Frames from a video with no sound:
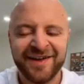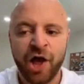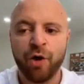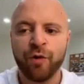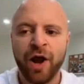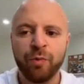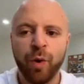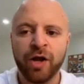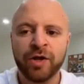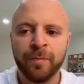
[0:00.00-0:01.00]
All right,
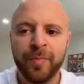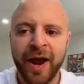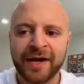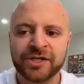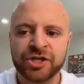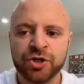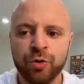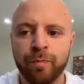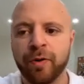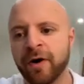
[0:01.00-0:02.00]
welcome back
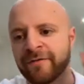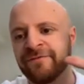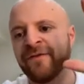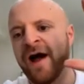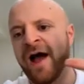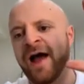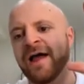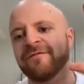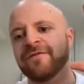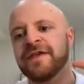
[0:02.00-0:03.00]
to part
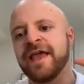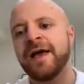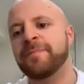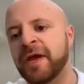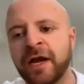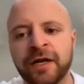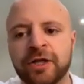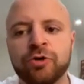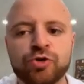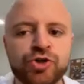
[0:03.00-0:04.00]
five, the epic
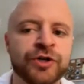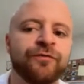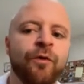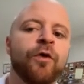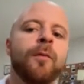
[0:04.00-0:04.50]
conclusion for the